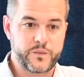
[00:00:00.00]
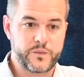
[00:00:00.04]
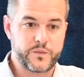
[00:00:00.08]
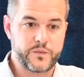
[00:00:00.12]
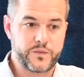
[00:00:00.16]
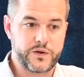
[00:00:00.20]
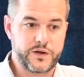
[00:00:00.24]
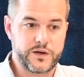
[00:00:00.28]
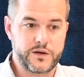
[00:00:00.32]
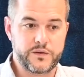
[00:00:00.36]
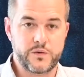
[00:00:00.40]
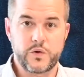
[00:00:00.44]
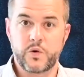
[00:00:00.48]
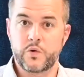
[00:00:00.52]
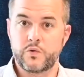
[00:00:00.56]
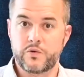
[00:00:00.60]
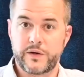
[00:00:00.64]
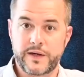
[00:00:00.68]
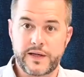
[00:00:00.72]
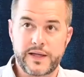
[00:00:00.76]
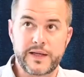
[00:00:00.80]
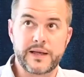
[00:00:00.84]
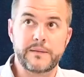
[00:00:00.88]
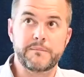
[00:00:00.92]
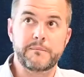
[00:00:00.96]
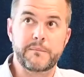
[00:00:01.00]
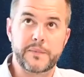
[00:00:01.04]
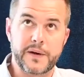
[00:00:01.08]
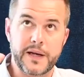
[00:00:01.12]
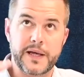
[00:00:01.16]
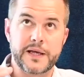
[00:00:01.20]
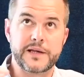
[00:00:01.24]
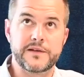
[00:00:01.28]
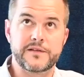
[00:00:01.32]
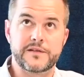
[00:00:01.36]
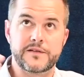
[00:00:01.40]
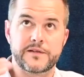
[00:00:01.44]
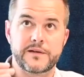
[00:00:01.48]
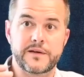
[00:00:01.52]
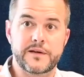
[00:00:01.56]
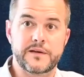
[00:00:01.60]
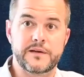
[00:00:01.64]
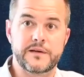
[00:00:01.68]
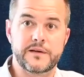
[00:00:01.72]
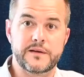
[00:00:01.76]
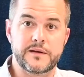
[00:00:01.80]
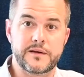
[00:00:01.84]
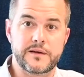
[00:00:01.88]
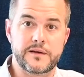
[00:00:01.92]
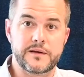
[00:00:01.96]
already in place
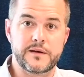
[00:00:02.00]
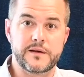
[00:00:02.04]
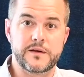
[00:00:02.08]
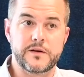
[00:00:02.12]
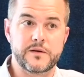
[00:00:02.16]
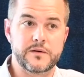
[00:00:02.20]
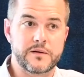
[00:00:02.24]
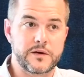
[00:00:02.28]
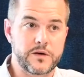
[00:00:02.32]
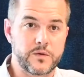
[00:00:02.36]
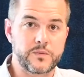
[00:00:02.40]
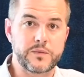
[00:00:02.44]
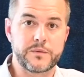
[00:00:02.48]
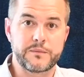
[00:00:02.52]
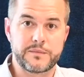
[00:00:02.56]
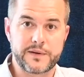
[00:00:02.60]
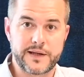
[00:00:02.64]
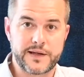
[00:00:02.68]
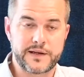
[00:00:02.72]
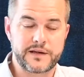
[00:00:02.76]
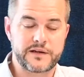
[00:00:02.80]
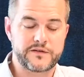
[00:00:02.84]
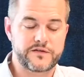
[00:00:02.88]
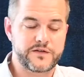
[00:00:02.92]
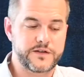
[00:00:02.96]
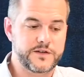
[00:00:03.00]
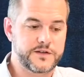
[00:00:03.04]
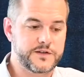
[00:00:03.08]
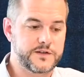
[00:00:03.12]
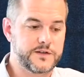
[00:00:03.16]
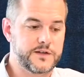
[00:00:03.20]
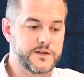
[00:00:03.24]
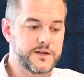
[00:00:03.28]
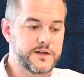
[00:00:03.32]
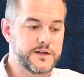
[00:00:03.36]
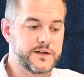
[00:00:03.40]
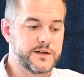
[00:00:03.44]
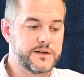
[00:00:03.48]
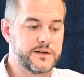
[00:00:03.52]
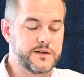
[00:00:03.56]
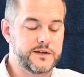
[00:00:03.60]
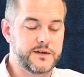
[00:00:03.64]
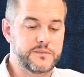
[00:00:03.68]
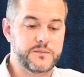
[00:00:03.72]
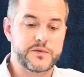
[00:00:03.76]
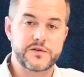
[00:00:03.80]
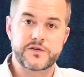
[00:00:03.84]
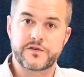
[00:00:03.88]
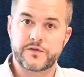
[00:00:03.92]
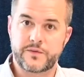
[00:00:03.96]
in the open plan office,
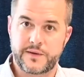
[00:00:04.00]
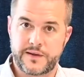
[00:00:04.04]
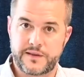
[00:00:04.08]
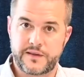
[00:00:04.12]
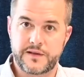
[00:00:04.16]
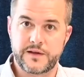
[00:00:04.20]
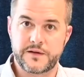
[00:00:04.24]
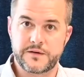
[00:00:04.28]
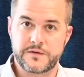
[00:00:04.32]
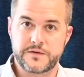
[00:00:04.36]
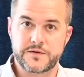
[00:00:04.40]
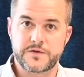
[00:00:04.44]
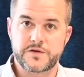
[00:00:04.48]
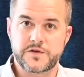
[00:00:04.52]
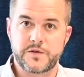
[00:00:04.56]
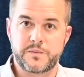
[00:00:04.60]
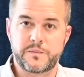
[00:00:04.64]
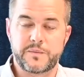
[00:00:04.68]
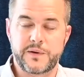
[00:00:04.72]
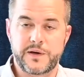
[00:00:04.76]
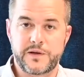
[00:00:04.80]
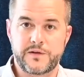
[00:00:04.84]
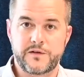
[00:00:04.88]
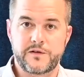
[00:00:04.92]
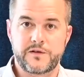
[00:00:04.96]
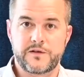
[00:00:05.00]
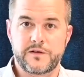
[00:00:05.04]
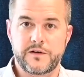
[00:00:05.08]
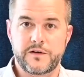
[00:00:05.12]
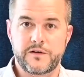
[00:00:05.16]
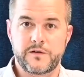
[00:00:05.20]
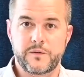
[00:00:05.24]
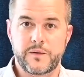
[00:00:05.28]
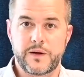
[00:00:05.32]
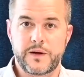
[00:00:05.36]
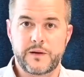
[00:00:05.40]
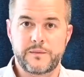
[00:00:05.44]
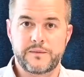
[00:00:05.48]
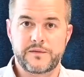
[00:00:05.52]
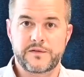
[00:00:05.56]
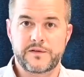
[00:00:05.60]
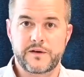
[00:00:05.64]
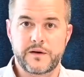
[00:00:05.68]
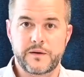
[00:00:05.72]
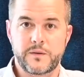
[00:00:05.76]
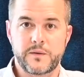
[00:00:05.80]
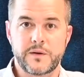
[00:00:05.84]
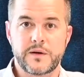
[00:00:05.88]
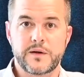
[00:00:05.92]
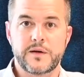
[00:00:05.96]
but to add those to pods as well. So
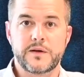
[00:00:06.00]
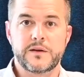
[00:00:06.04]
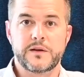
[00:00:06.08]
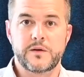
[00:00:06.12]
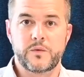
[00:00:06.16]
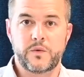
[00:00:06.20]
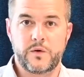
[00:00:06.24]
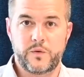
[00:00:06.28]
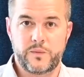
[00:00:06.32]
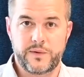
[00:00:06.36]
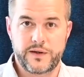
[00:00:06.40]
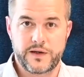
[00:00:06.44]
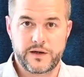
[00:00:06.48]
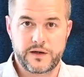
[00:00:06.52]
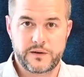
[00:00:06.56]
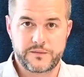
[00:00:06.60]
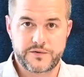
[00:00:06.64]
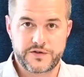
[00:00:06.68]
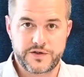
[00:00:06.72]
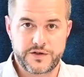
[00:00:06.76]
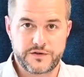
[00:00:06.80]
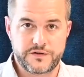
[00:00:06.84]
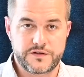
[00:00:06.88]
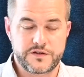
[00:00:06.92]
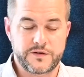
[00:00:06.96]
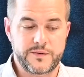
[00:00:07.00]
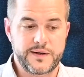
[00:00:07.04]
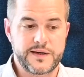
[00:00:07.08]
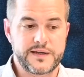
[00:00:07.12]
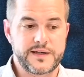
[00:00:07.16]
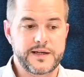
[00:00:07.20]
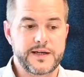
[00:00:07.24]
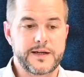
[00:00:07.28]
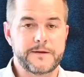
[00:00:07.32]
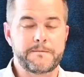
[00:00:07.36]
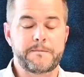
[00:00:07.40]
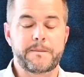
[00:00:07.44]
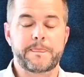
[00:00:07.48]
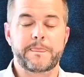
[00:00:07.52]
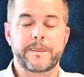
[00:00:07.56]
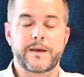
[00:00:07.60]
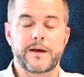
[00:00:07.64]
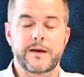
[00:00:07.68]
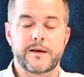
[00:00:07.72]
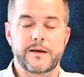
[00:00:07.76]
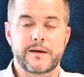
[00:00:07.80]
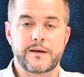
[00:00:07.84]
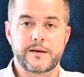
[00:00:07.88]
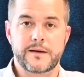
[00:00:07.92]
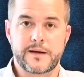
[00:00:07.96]
there will be an option to add in
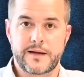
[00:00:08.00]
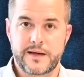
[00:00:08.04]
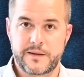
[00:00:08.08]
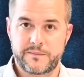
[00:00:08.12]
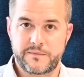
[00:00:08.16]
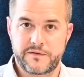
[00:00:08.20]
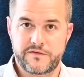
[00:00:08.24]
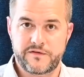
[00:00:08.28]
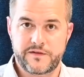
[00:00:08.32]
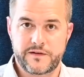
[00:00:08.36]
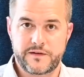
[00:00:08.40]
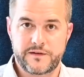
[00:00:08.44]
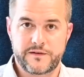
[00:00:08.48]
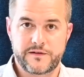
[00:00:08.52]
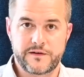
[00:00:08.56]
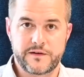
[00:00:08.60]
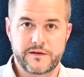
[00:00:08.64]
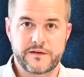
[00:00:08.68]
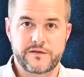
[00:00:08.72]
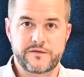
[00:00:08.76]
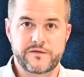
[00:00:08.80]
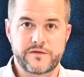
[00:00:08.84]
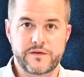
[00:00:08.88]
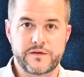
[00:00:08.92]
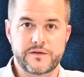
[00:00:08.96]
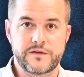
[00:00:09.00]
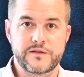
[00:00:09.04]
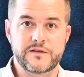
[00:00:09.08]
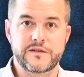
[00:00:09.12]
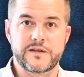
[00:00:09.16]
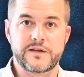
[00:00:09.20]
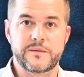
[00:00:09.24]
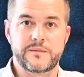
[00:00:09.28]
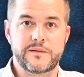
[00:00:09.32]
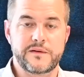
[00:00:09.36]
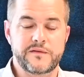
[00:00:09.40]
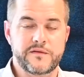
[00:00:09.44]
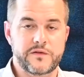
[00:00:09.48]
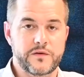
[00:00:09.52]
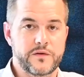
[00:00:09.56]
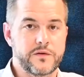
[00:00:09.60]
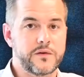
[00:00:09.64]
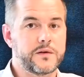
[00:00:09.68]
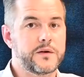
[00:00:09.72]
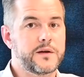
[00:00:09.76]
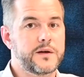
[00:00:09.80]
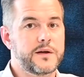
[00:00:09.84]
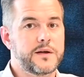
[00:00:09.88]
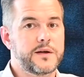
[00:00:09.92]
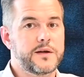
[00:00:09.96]
a HEPA filter for the TP4
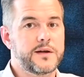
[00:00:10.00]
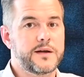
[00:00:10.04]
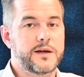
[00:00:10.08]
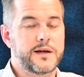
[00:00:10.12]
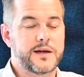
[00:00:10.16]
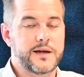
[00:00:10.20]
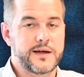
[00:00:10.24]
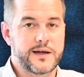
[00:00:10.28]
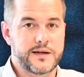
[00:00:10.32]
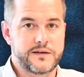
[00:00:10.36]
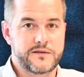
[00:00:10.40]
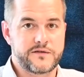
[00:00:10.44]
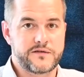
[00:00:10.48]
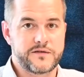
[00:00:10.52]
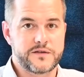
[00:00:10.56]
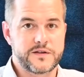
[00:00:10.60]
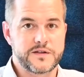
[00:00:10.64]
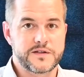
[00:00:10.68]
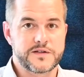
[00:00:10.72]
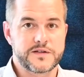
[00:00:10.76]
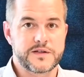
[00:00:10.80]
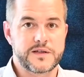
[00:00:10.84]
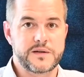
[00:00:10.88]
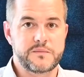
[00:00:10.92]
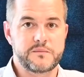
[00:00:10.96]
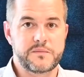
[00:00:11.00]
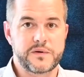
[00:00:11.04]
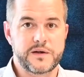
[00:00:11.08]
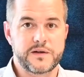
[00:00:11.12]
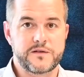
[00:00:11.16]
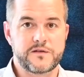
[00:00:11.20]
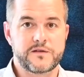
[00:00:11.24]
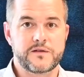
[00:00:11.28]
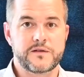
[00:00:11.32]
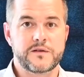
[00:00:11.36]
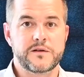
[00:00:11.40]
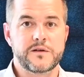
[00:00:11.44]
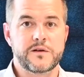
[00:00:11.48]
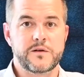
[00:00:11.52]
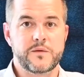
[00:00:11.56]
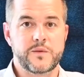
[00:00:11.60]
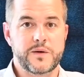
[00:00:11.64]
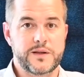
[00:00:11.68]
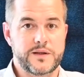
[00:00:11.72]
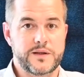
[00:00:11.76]
and for the Scene pods where